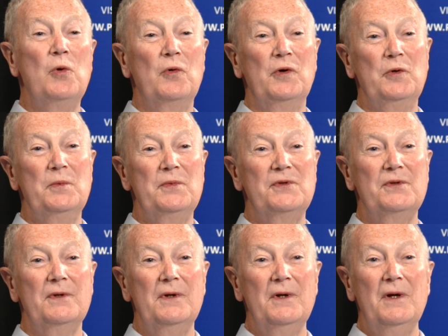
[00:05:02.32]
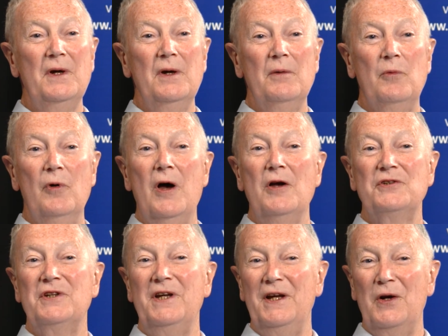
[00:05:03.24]
groups were
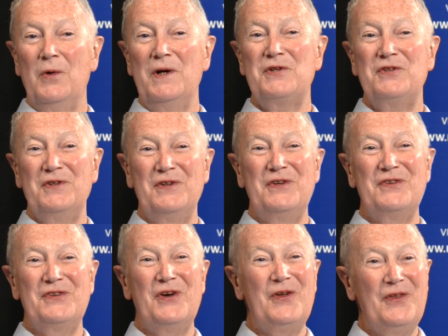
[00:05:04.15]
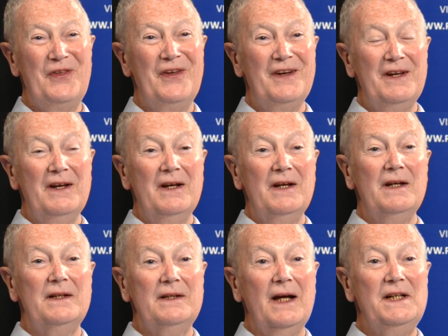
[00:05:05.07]
asking questions on
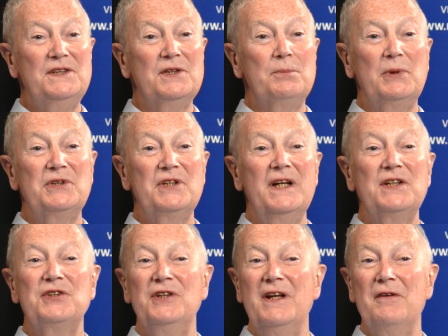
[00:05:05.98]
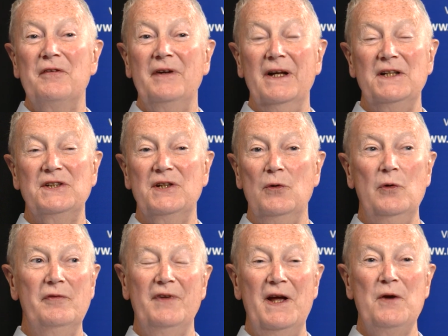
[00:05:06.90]
data protection and everything. They said, "Oh,
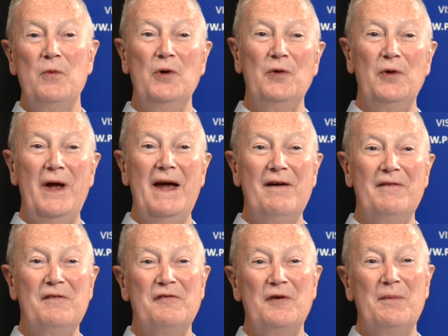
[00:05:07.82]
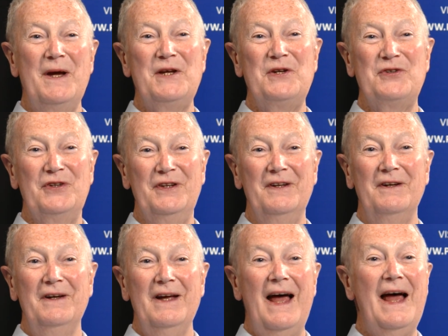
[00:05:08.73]
if they want our information,
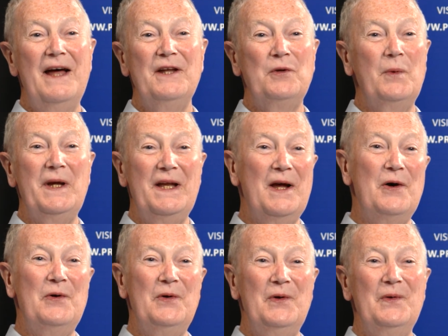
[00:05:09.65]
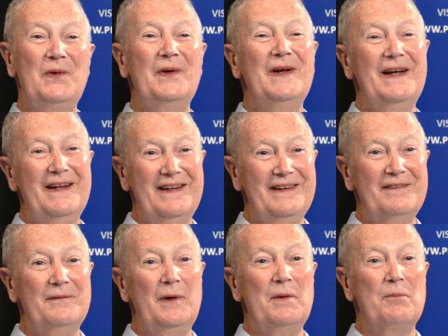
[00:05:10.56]
How do we know
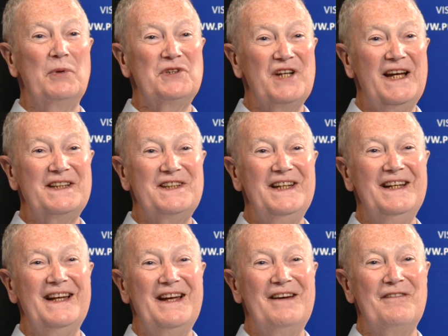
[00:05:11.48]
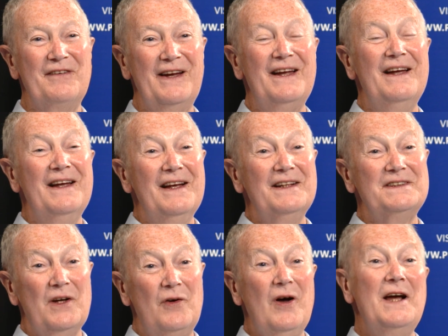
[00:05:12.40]
we're protected and everything?
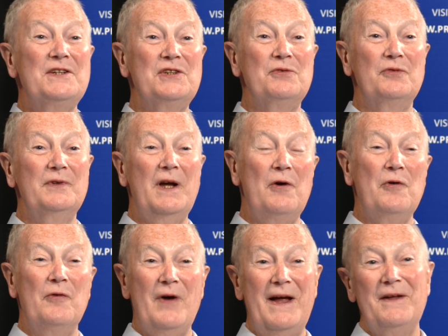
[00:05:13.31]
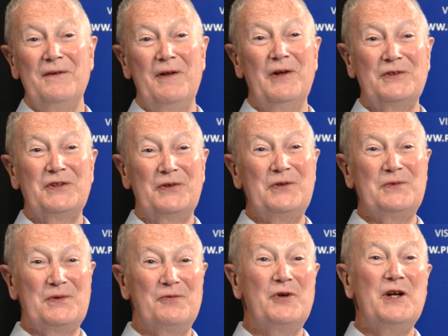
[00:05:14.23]
So I had to go around lots of
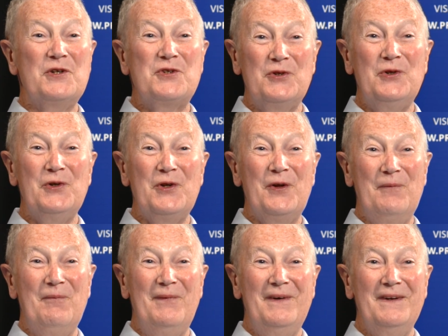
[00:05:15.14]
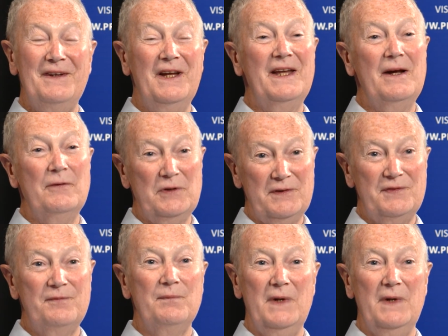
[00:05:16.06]
groups and reassure them that there was,